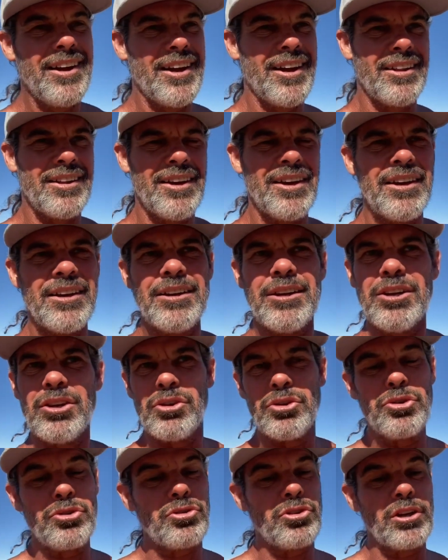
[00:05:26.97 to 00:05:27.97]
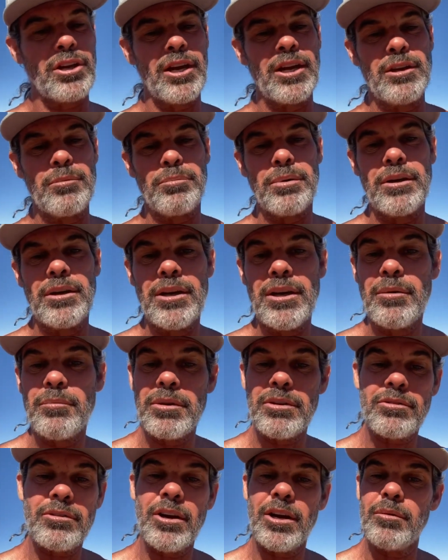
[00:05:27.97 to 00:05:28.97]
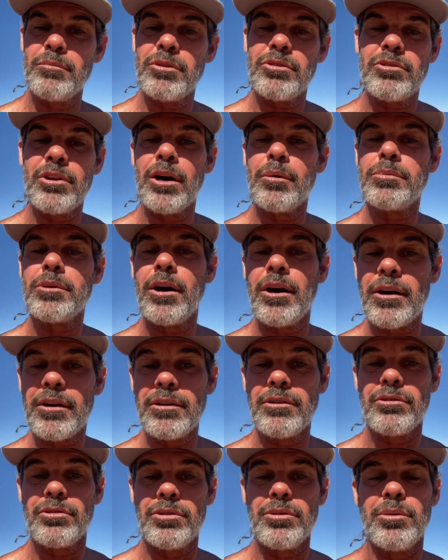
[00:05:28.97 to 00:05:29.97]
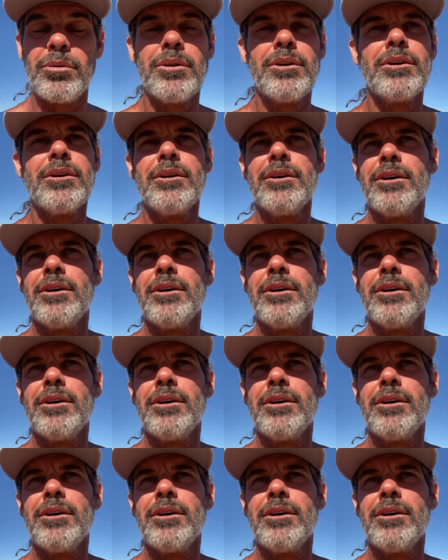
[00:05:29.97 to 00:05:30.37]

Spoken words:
And then usually 8 p.m. is time to stop talking to,